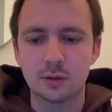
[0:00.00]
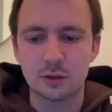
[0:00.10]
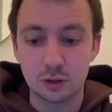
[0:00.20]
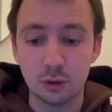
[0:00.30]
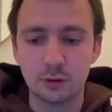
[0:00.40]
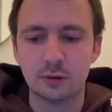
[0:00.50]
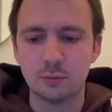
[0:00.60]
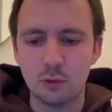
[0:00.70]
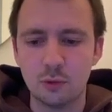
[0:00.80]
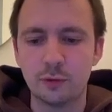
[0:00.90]
solid
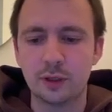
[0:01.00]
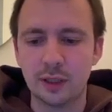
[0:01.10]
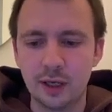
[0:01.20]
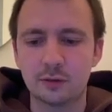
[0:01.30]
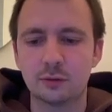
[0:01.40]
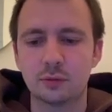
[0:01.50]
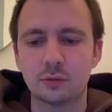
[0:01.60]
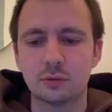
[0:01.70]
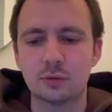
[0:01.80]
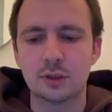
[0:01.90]
move knight to
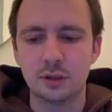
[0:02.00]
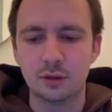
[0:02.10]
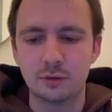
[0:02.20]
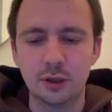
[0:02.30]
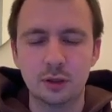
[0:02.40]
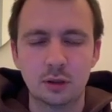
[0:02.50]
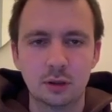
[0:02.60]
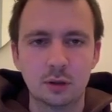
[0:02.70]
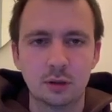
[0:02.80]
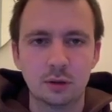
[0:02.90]
c3,
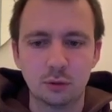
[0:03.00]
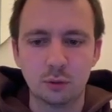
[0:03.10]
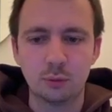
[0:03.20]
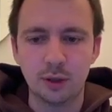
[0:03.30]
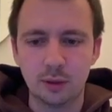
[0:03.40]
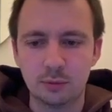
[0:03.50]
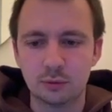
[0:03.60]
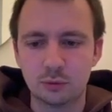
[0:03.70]
you will be able